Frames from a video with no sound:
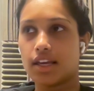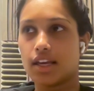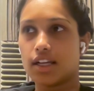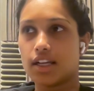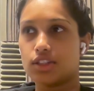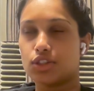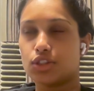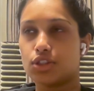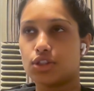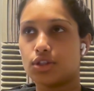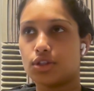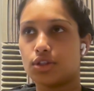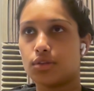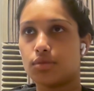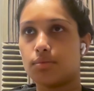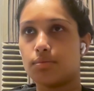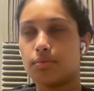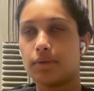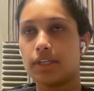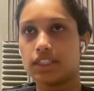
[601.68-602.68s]
so
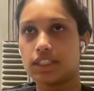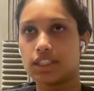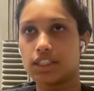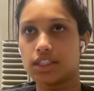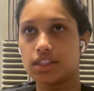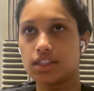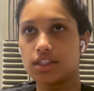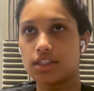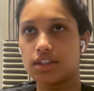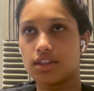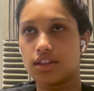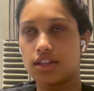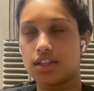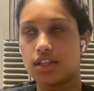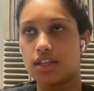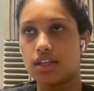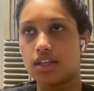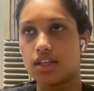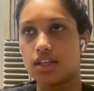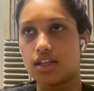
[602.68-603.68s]
basically
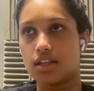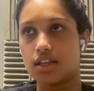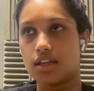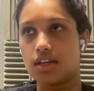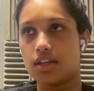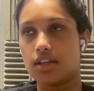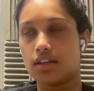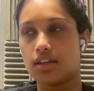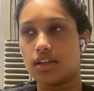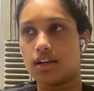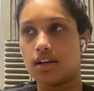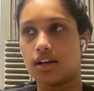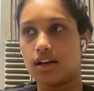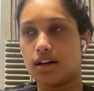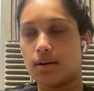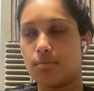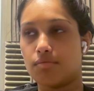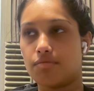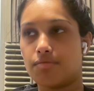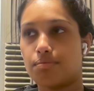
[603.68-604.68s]
the
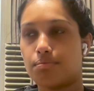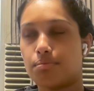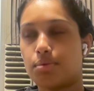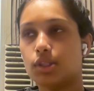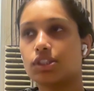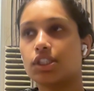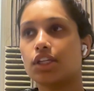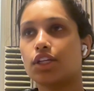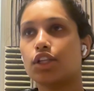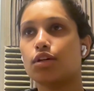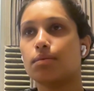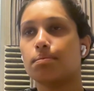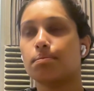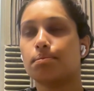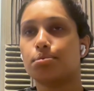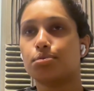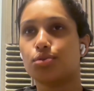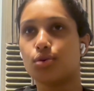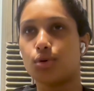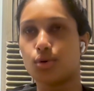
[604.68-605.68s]
particular
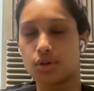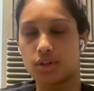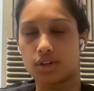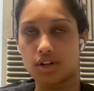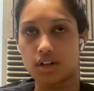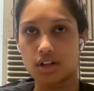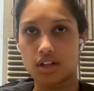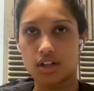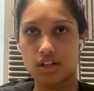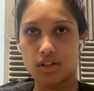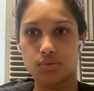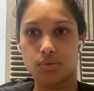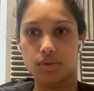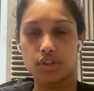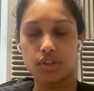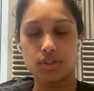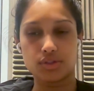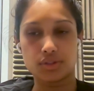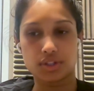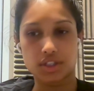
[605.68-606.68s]
protocol we're
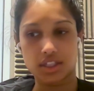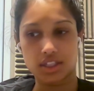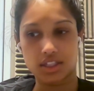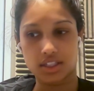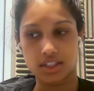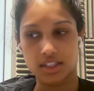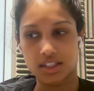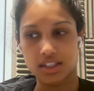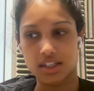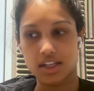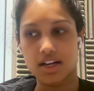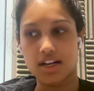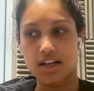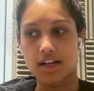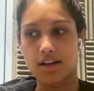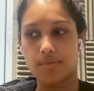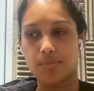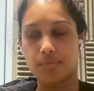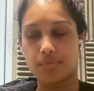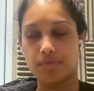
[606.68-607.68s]
using
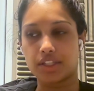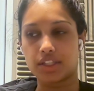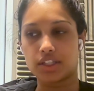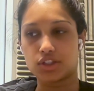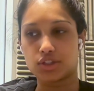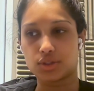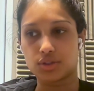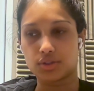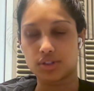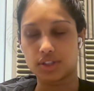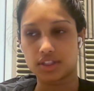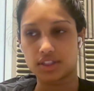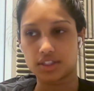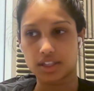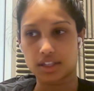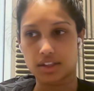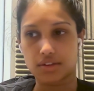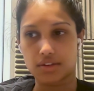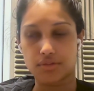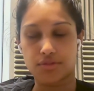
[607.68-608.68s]
is known as
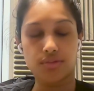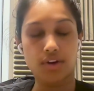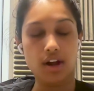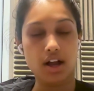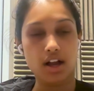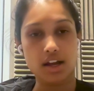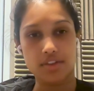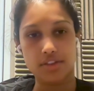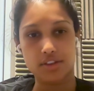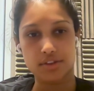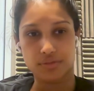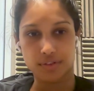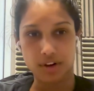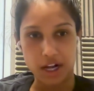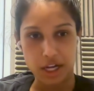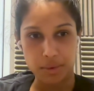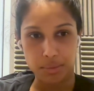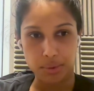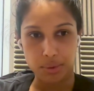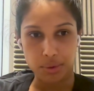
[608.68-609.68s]
like the
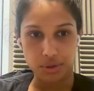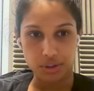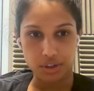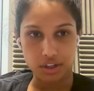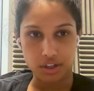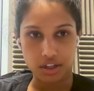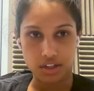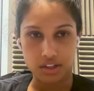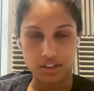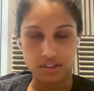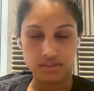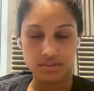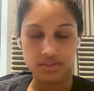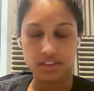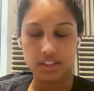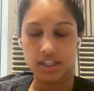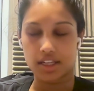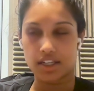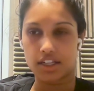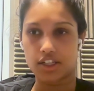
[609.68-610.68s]
Fry protocol,
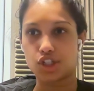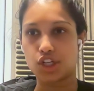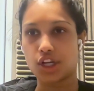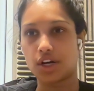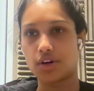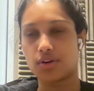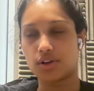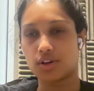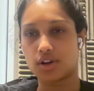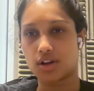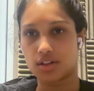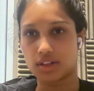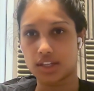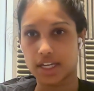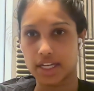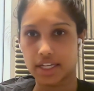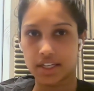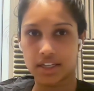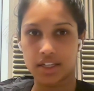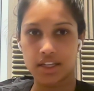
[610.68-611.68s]
and in general,
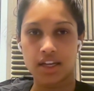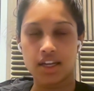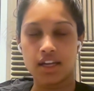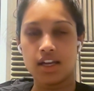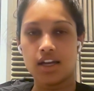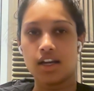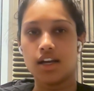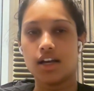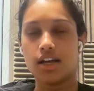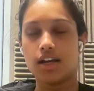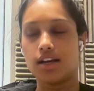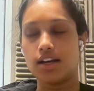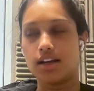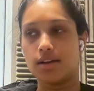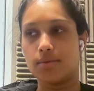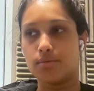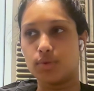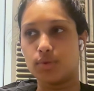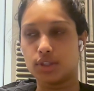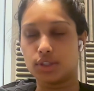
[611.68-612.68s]
like
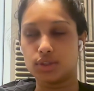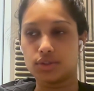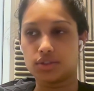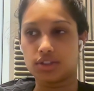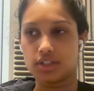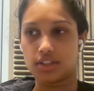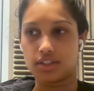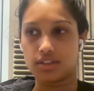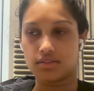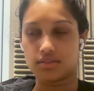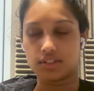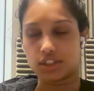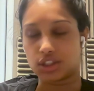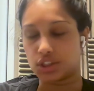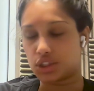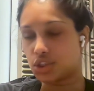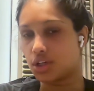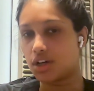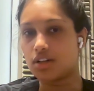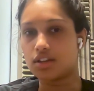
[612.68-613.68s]
we're using the
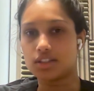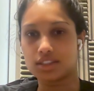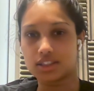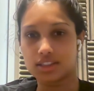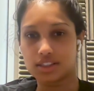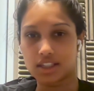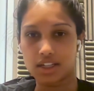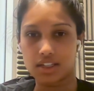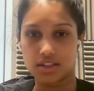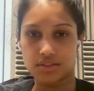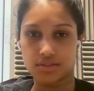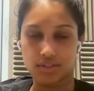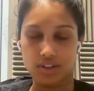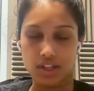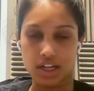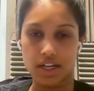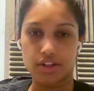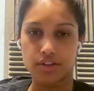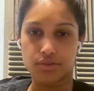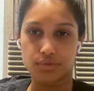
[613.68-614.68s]
Stark's kind of
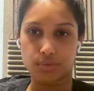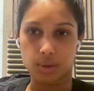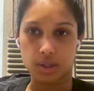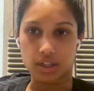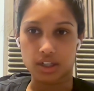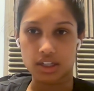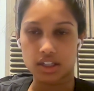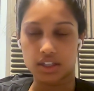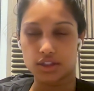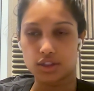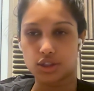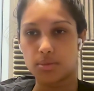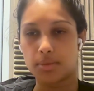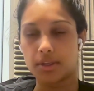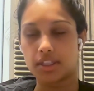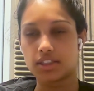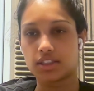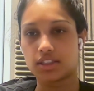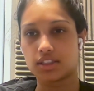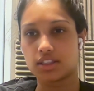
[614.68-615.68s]
line of work. So
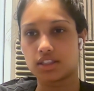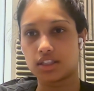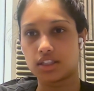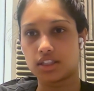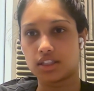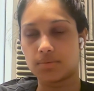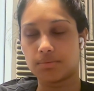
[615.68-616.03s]
basically,